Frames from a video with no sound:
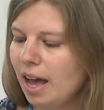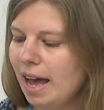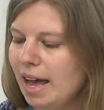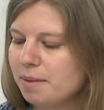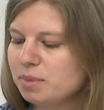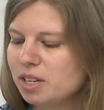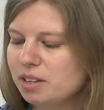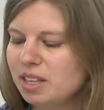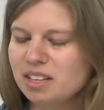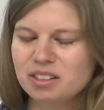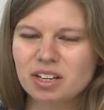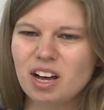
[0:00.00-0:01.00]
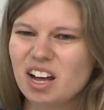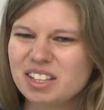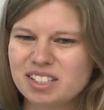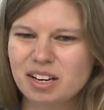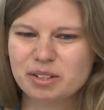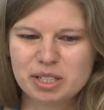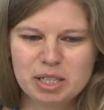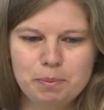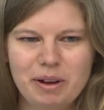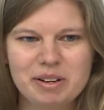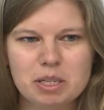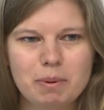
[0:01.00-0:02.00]
Um, so the, the guard cells
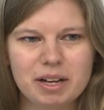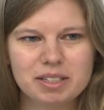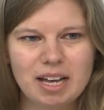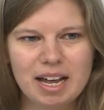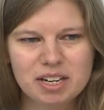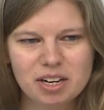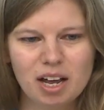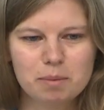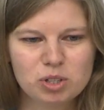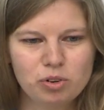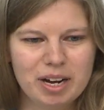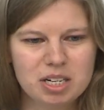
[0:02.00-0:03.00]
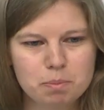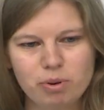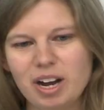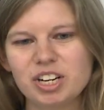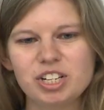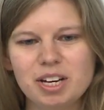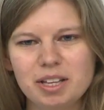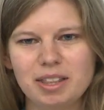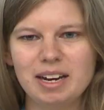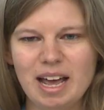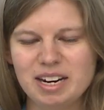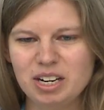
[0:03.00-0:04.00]
experience about 10 times greater pressure
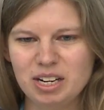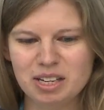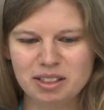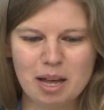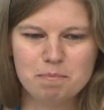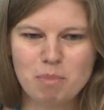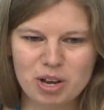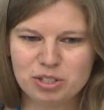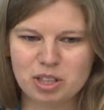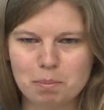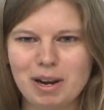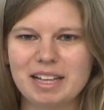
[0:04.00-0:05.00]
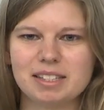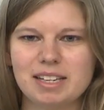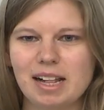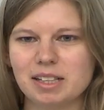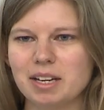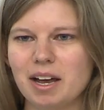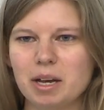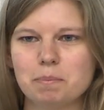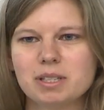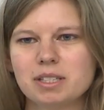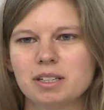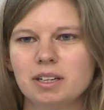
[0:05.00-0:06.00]
than, any, than most the plant cell
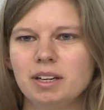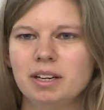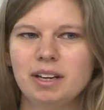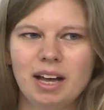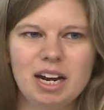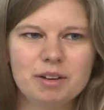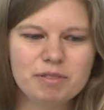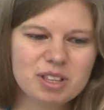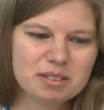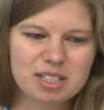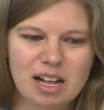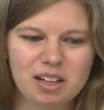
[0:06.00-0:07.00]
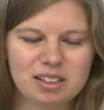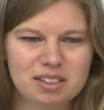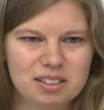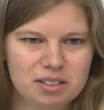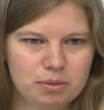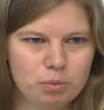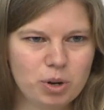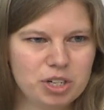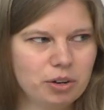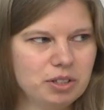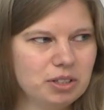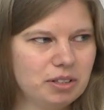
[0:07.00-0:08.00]
types. And if other cells were
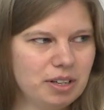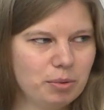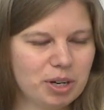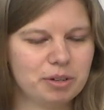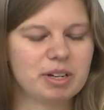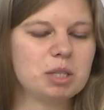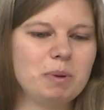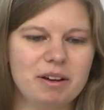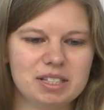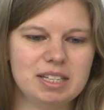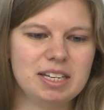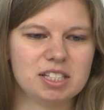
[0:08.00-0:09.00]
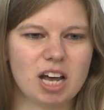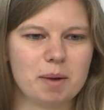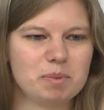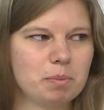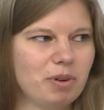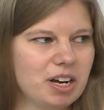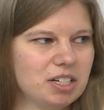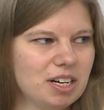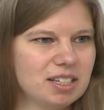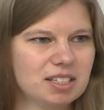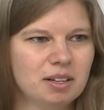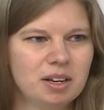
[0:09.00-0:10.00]
to, un, were to experience these types of
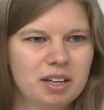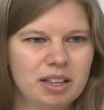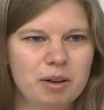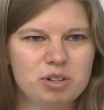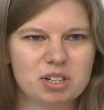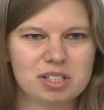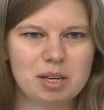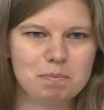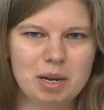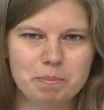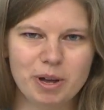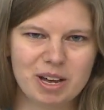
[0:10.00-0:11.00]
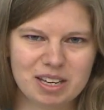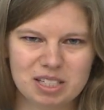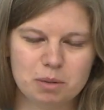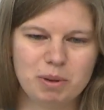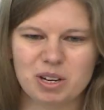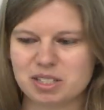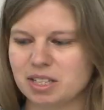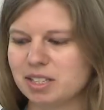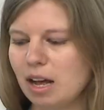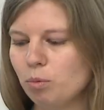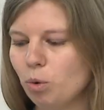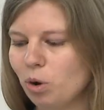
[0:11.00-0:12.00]
pressures, they would just simply burst because the
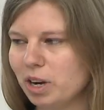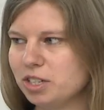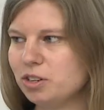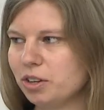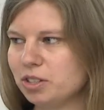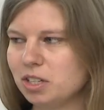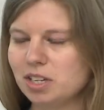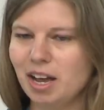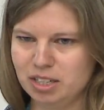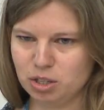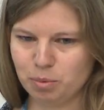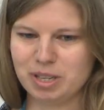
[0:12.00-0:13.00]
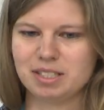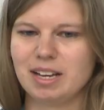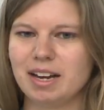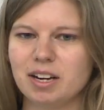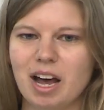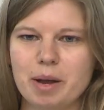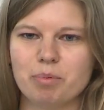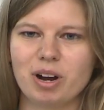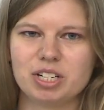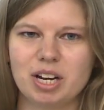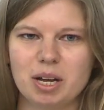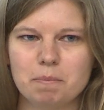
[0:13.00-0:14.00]
cell wall is not designed to withstand high
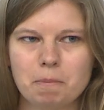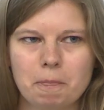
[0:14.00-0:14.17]
pressure.